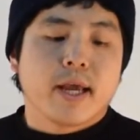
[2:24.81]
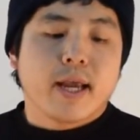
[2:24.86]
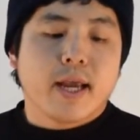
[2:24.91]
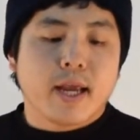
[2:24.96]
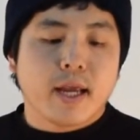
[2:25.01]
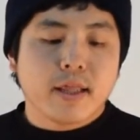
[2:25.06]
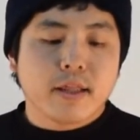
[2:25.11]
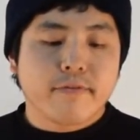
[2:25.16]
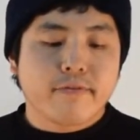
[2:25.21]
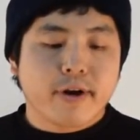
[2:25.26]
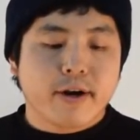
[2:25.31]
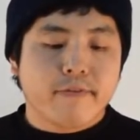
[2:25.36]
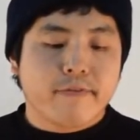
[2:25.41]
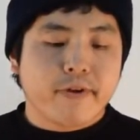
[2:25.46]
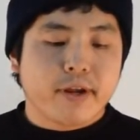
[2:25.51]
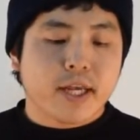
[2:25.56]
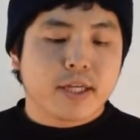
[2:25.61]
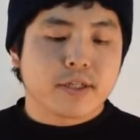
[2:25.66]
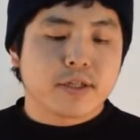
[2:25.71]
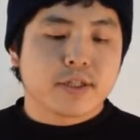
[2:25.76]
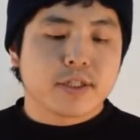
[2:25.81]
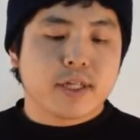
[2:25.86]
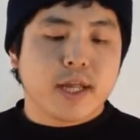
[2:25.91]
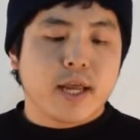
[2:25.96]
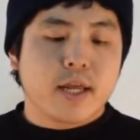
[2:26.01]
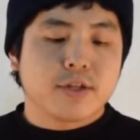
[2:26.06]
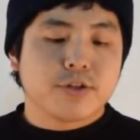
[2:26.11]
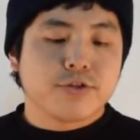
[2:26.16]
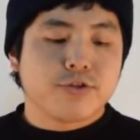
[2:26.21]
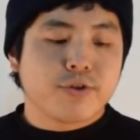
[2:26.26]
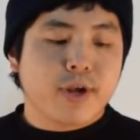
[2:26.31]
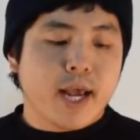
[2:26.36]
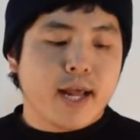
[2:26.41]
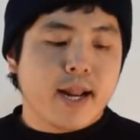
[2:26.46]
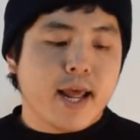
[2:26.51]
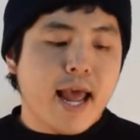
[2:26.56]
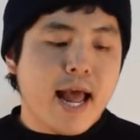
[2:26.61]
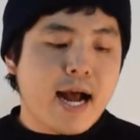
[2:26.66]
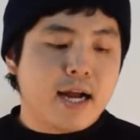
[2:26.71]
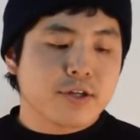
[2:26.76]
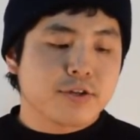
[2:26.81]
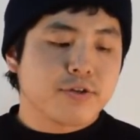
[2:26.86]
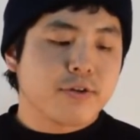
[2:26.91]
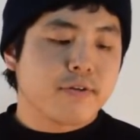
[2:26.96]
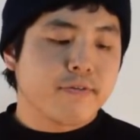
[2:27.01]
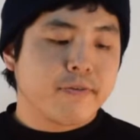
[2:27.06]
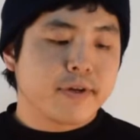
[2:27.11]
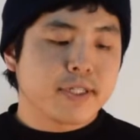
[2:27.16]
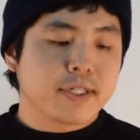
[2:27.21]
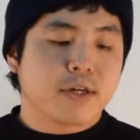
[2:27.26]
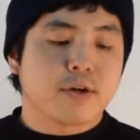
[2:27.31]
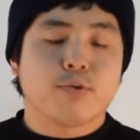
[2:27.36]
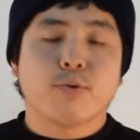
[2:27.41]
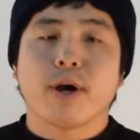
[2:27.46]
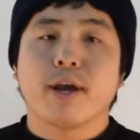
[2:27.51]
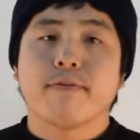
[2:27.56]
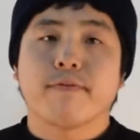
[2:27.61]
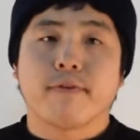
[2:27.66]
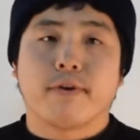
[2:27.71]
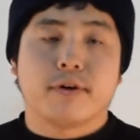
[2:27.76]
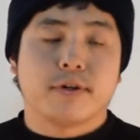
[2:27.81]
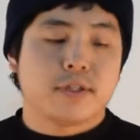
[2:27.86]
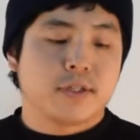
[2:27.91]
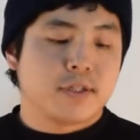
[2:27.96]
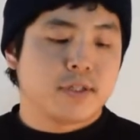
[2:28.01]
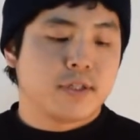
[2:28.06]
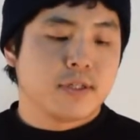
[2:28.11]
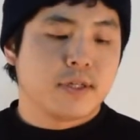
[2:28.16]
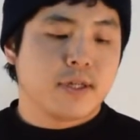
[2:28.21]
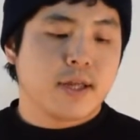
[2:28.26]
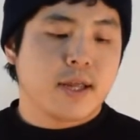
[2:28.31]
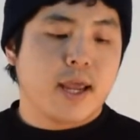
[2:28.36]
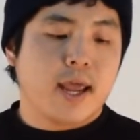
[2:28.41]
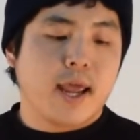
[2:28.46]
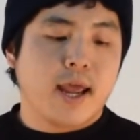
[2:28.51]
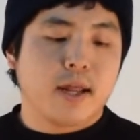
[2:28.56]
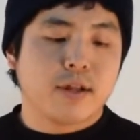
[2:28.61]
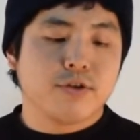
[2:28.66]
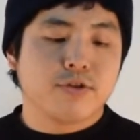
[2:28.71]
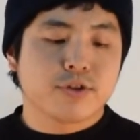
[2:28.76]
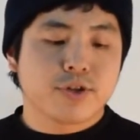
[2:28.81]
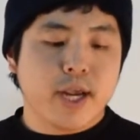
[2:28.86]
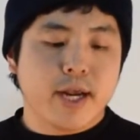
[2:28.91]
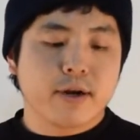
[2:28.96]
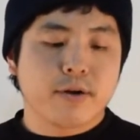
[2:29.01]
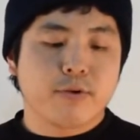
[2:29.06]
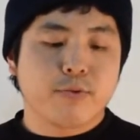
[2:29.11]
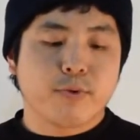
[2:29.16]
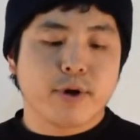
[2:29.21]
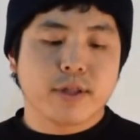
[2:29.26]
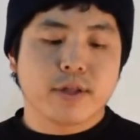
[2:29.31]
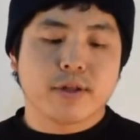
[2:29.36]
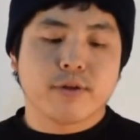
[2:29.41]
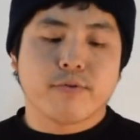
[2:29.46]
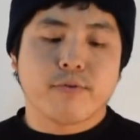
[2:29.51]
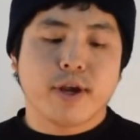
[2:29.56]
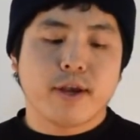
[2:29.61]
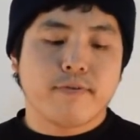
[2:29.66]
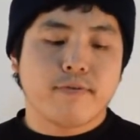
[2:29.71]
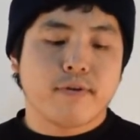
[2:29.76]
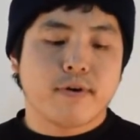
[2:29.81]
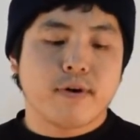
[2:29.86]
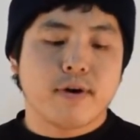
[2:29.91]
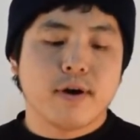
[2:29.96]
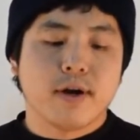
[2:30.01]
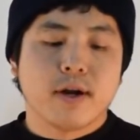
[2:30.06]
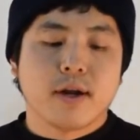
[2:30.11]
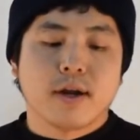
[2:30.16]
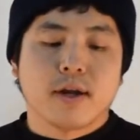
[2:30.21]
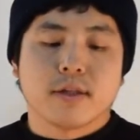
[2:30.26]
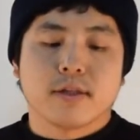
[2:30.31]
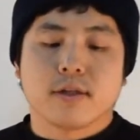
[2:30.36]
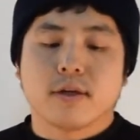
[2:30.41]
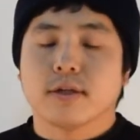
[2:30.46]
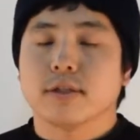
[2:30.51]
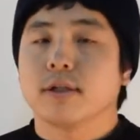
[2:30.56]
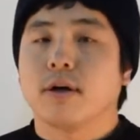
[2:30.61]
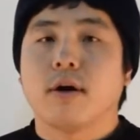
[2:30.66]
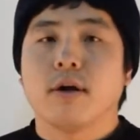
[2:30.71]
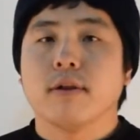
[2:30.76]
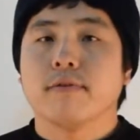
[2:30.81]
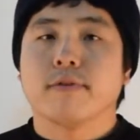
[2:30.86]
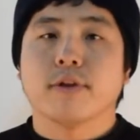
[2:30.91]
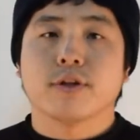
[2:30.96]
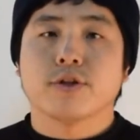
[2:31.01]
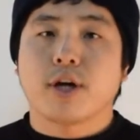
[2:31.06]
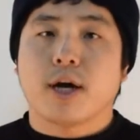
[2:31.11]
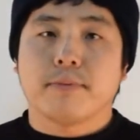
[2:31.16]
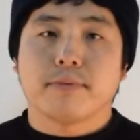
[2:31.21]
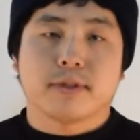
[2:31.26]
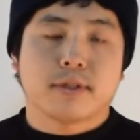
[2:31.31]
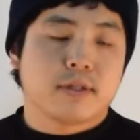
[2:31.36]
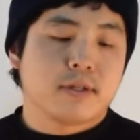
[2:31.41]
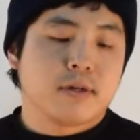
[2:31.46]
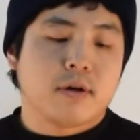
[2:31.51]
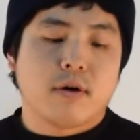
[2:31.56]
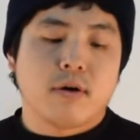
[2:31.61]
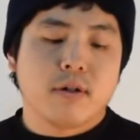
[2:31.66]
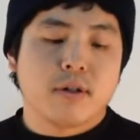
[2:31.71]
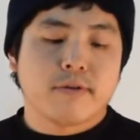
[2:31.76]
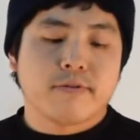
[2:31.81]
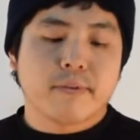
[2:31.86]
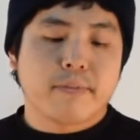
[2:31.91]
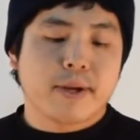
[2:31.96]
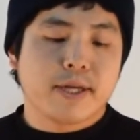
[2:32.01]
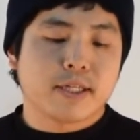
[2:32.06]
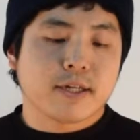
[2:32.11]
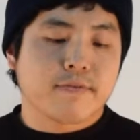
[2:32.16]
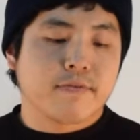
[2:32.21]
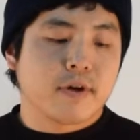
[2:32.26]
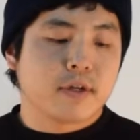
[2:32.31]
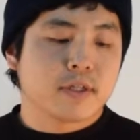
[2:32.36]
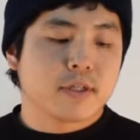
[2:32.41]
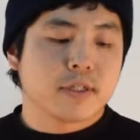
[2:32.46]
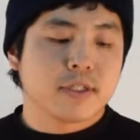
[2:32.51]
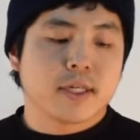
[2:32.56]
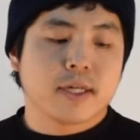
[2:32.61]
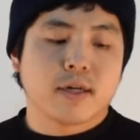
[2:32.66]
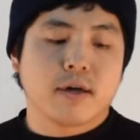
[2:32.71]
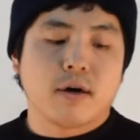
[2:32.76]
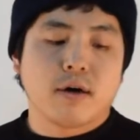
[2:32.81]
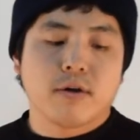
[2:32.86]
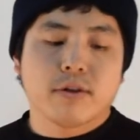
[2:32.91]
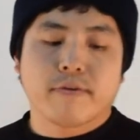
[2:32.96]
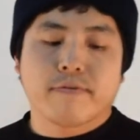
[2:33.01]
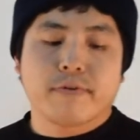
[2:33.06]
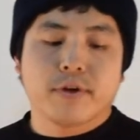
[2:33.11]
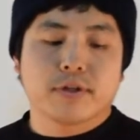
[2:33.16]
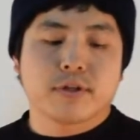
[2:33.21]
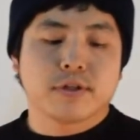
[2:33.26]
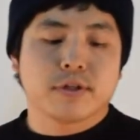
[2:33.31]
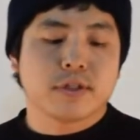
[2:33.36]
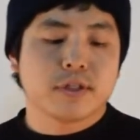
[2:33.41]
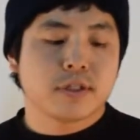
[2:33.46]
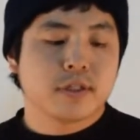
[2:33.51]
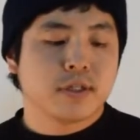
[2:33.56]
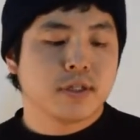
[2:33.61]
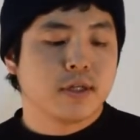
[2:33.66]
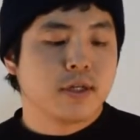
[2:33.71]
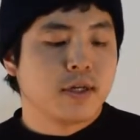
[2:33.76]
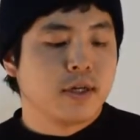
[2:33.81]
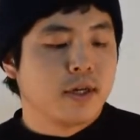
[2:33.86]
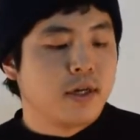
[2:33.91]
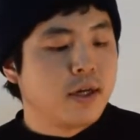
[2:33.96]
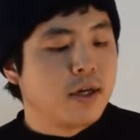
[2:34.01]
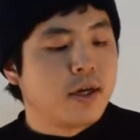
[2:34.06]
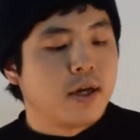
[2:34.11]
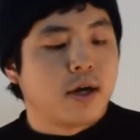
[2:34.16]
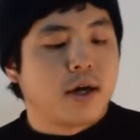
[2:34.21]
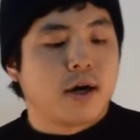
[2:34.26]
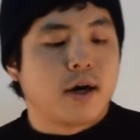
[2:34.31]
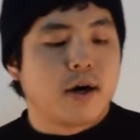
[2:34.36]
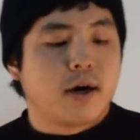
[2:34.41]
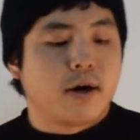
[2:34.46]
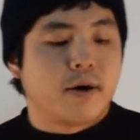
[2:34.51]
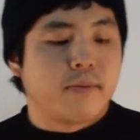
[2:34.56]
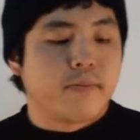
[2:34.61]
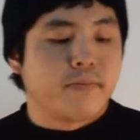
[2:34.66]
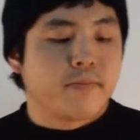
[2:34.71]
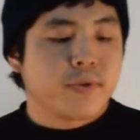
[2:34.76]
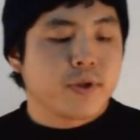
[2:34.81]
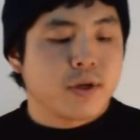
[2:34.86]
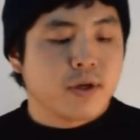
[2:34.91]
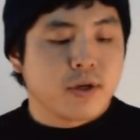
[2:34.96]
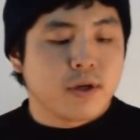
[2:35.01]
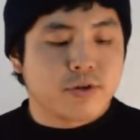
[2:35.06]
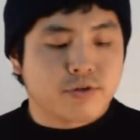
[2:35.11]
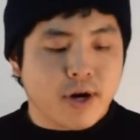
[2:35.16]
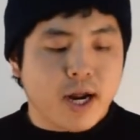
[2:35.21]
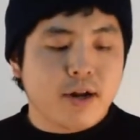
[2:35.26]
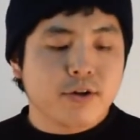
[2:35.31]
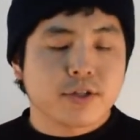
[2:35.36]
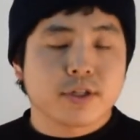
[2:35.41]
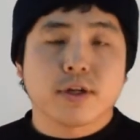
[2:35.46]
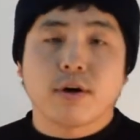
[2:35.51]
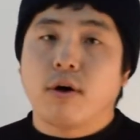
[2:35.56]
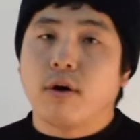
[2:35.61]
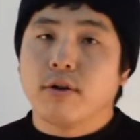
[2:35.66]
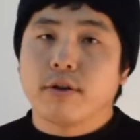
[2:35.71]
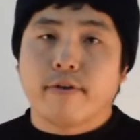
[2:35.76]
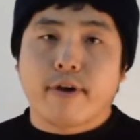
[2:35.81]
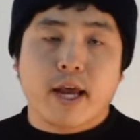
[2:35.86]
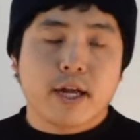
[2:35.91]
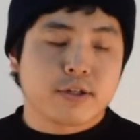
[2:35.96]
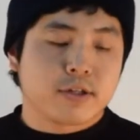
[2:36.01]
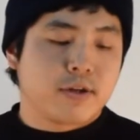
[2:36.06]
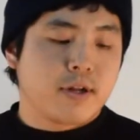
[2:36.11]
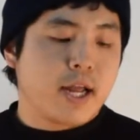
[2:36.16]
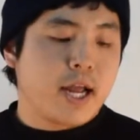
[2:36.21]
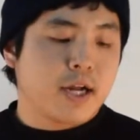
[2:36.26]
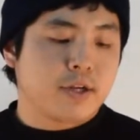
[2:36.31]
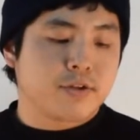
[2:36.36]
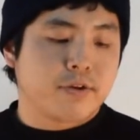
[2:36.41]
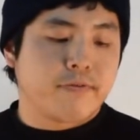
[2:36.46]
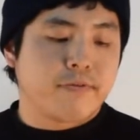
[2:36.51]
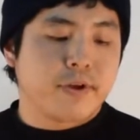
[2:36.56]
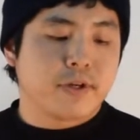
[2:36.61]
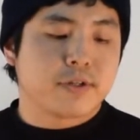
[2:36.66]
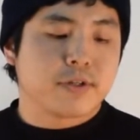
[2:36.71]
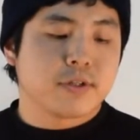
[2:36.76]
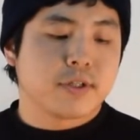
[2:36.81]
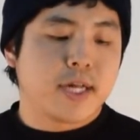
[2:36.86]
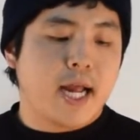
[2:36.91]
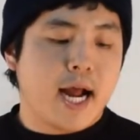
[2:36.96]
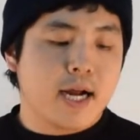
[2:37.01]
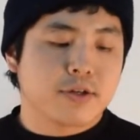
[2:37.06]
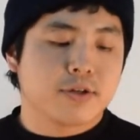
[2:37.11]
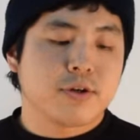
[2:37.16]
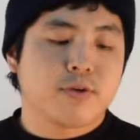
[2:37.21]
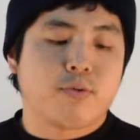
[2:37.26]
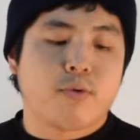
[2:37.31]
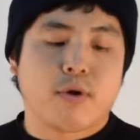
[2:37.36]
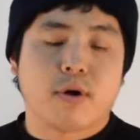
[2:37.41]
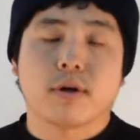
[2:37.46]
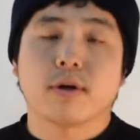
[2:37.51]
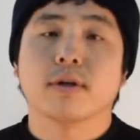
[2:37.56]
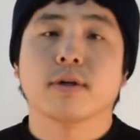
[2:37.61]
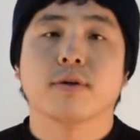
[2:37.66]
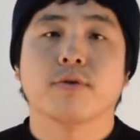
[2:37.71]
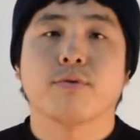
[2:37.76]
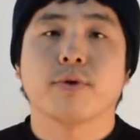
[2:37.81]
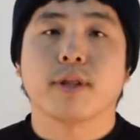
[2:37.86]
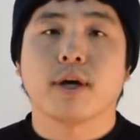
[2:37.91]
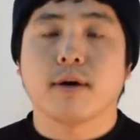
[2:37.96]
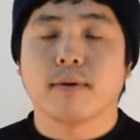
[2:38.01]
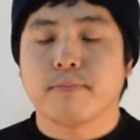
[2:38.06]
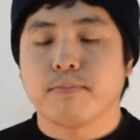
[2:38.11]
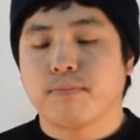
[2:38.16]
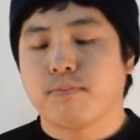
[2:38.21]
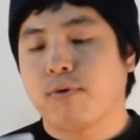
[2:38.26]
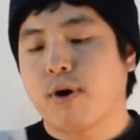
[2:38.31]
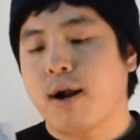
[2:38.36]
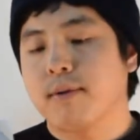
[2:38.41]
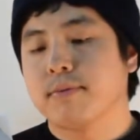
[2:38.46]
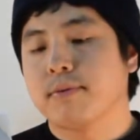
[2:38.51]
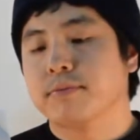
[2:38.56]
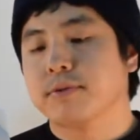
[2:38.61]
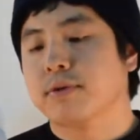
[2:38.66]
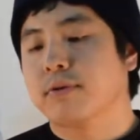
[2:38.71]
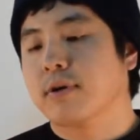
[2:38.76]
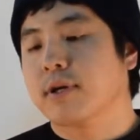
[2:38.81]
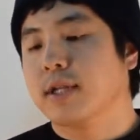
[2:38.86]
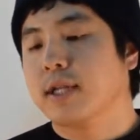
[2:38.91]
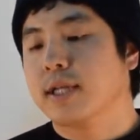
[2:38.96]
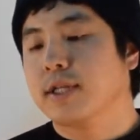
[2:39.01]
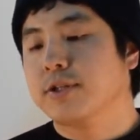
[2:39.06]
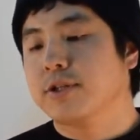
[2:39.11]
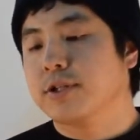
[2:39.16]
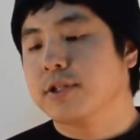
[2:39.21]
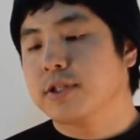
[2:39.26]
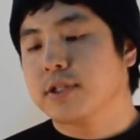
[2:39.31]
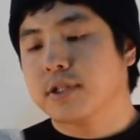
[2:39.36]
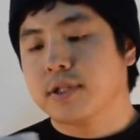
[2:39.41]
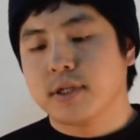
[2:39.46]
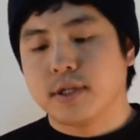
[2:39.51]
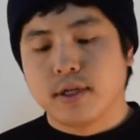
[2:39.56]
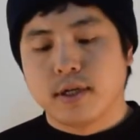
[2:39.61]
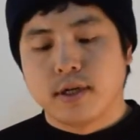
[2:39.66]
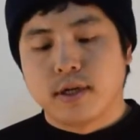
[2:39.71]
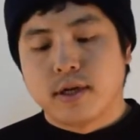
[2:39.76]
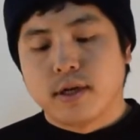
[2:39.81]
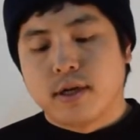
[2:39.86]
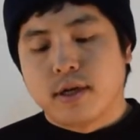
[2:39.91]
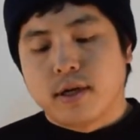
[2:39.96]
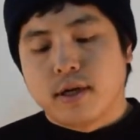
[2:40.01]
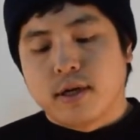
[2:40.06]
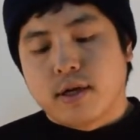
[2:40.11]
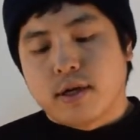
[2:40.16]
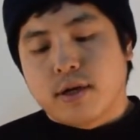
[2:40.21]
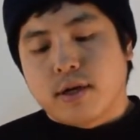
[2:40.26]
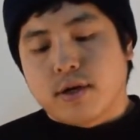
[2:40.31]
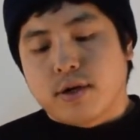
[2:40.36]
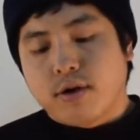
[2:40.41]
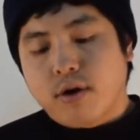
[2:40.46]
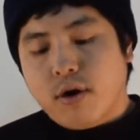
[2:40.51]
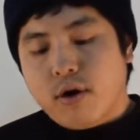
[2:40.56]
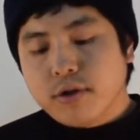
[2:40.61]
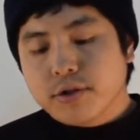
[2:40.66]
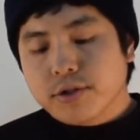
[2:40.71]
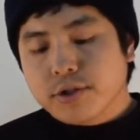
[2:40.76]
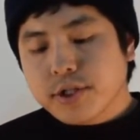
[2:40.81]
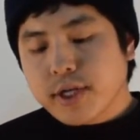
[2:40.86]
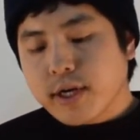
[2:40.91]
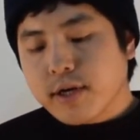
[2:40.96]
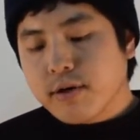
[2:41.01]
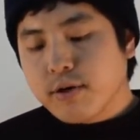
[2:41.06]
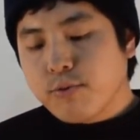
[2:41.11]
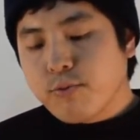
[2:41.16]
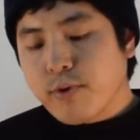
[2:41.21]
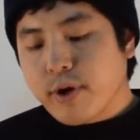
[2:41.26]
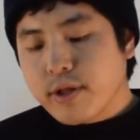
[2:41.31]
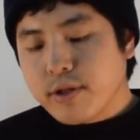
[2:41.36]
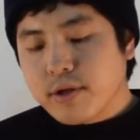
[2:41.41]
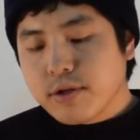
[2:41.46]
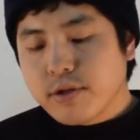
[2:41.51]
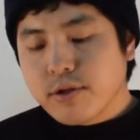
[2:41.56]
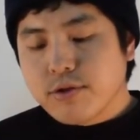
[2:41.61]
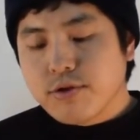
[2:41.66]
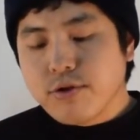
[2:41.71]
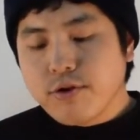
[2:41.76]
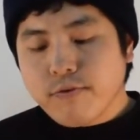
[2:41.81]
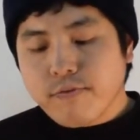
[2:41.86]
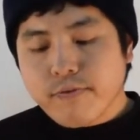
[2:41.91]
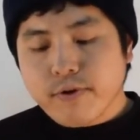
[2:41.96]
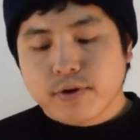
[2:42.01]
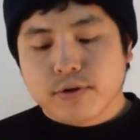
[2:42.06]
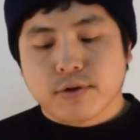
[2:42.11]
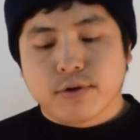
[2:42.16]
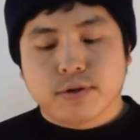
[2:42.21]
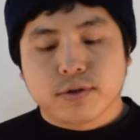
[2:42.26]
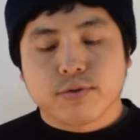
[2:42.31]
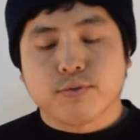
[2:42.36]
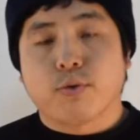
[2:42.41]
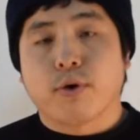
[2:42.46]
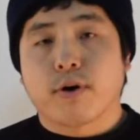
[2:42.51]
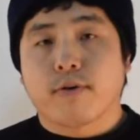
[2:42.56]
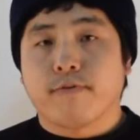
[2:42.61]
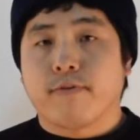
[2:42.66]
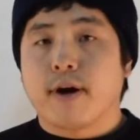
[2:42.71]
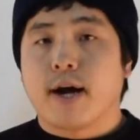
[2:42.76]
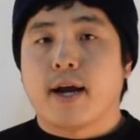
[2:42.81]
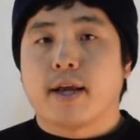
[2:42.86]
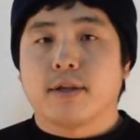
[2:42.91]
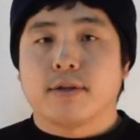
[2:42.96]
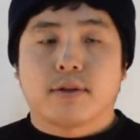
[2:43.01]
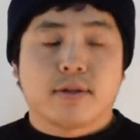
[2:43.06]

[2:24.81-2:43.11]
In the verification stage, you get actual physical wafers, and you check on whether the wafer does all of the jobs, all of the basic functions, and all the features. You try to see all the actual features that actually work without problems or glitches. You also check on whether the new features work fine.